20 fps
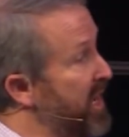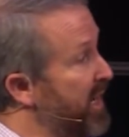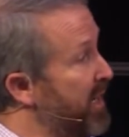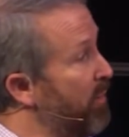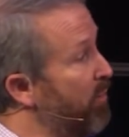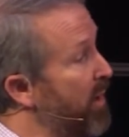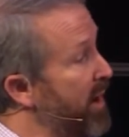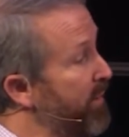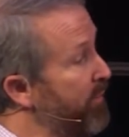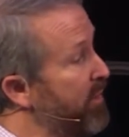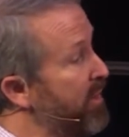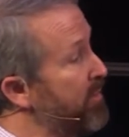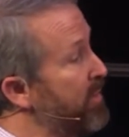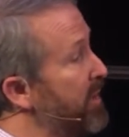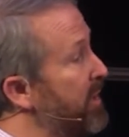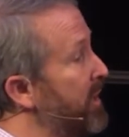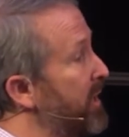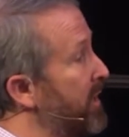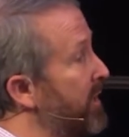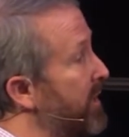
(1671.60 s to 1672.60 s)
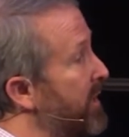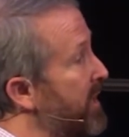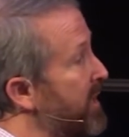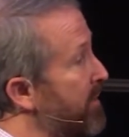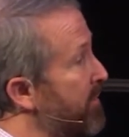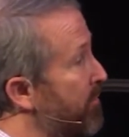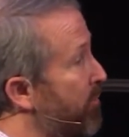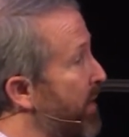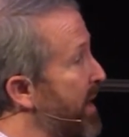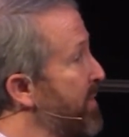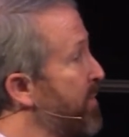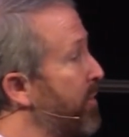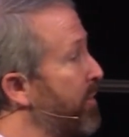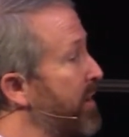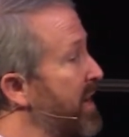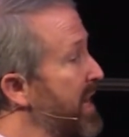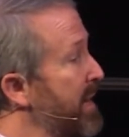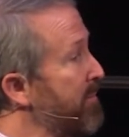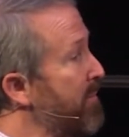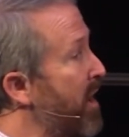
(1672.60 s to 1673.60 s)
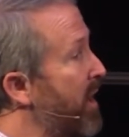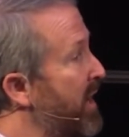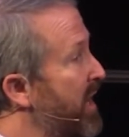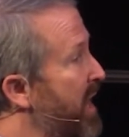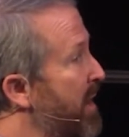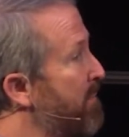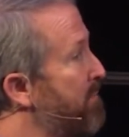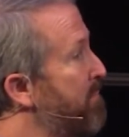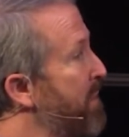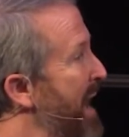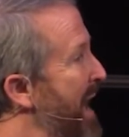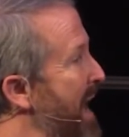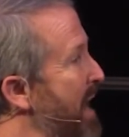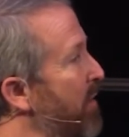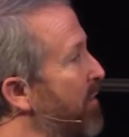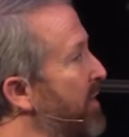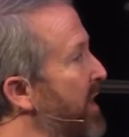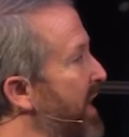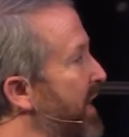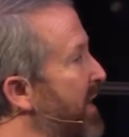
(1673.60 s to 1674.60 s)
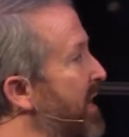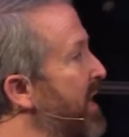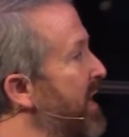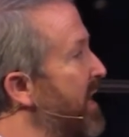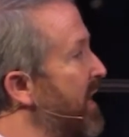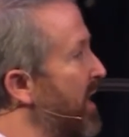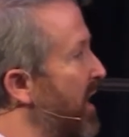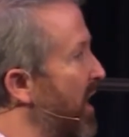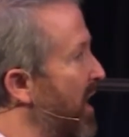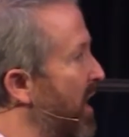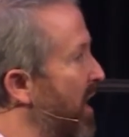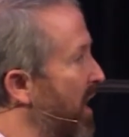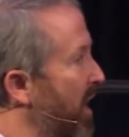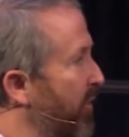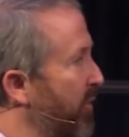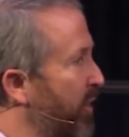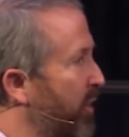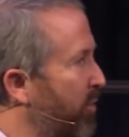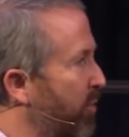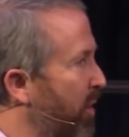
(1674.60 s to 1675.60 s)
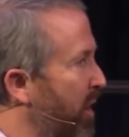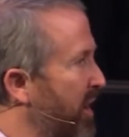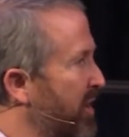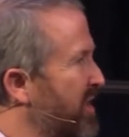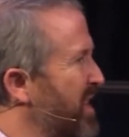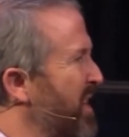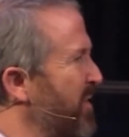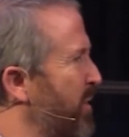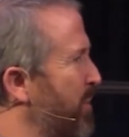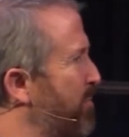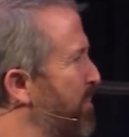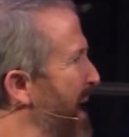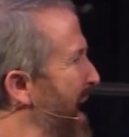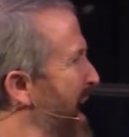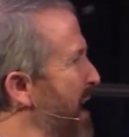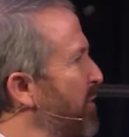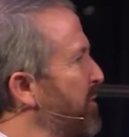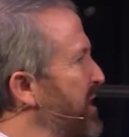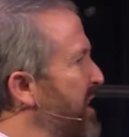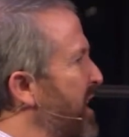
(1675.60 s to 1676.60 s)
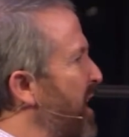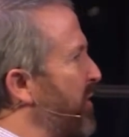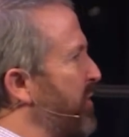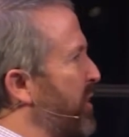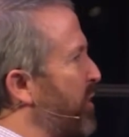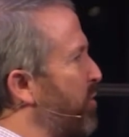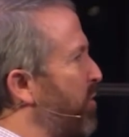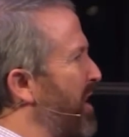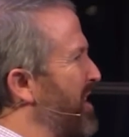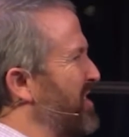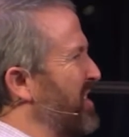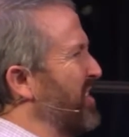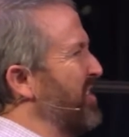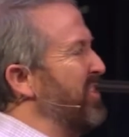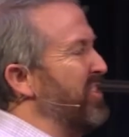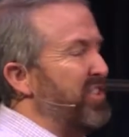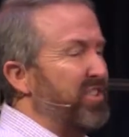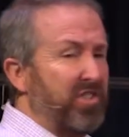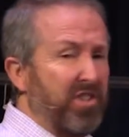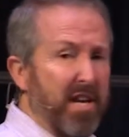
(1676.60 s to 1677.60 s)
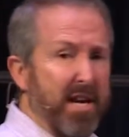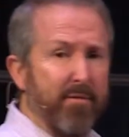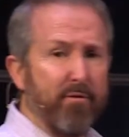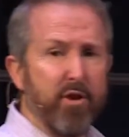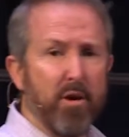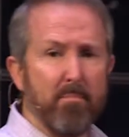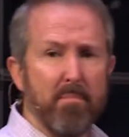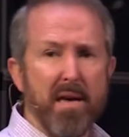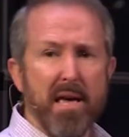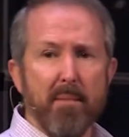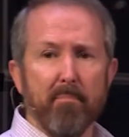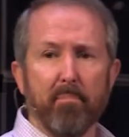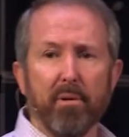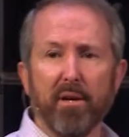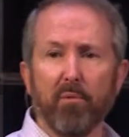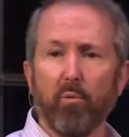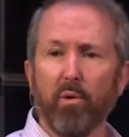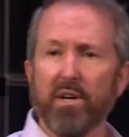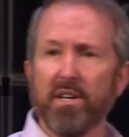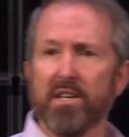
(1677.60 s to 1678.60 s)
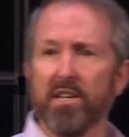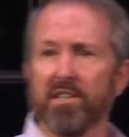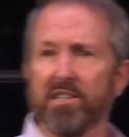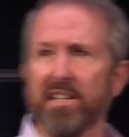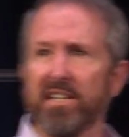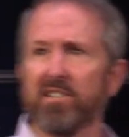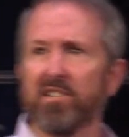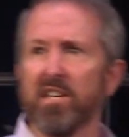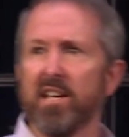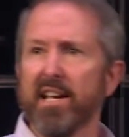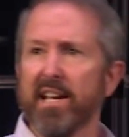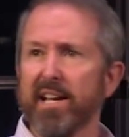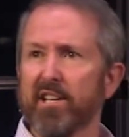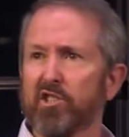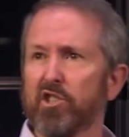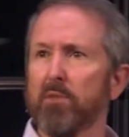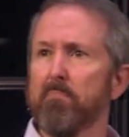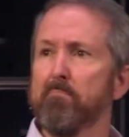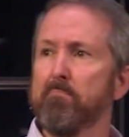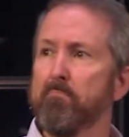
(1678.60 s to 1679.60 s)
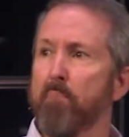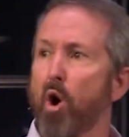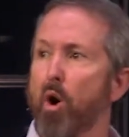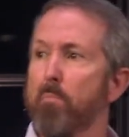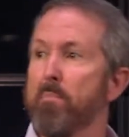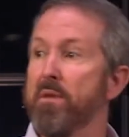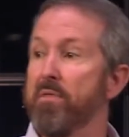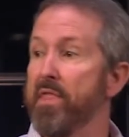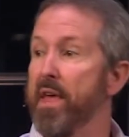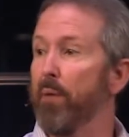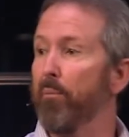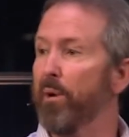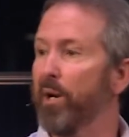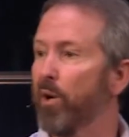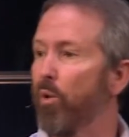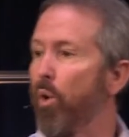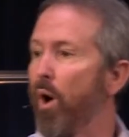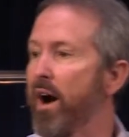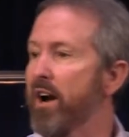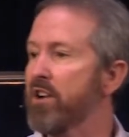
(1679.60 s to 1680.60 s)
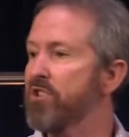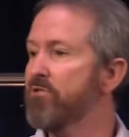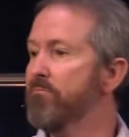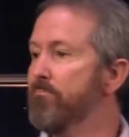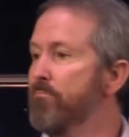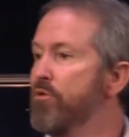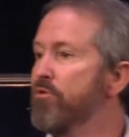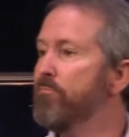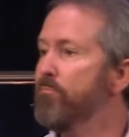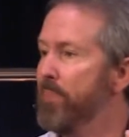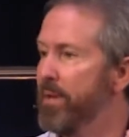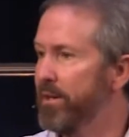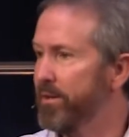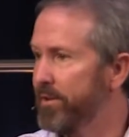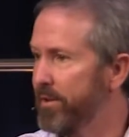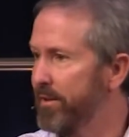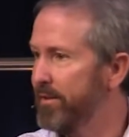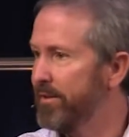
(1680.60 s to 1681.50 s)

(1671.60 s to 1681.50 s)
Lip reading: a white ribbon and they write their name on it. They pound that on the cross. The pounding on the cross doesn't save them, but what it does, it's a moment that requires movement.